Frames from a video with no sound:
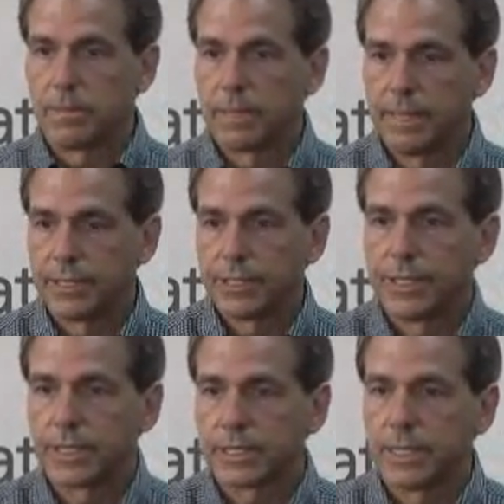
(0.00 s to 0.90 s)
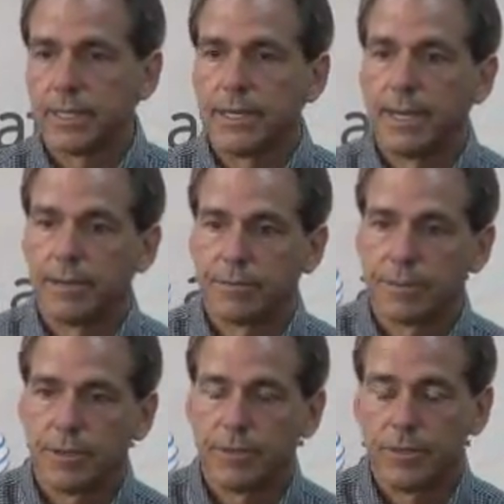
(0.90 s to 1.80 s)
let you get extended down the
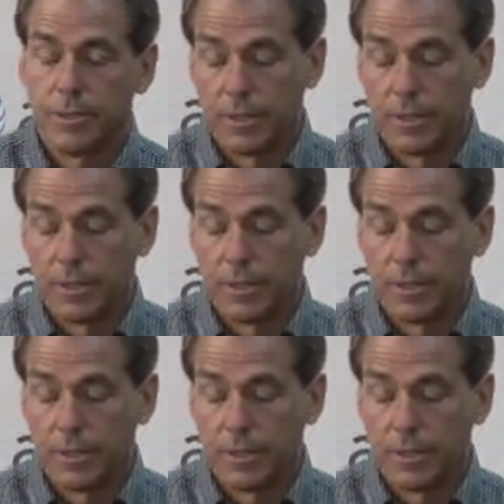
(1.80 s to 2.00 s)
field.